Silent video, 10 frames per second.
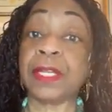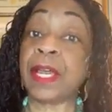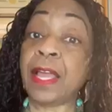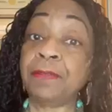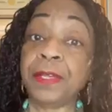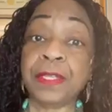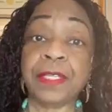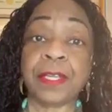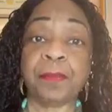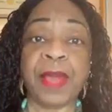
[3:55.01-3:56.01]
and
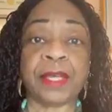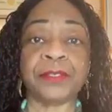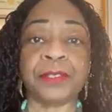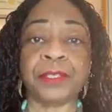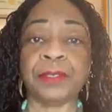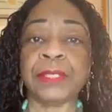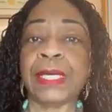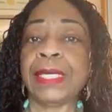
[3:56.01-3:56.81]
everything that matters to you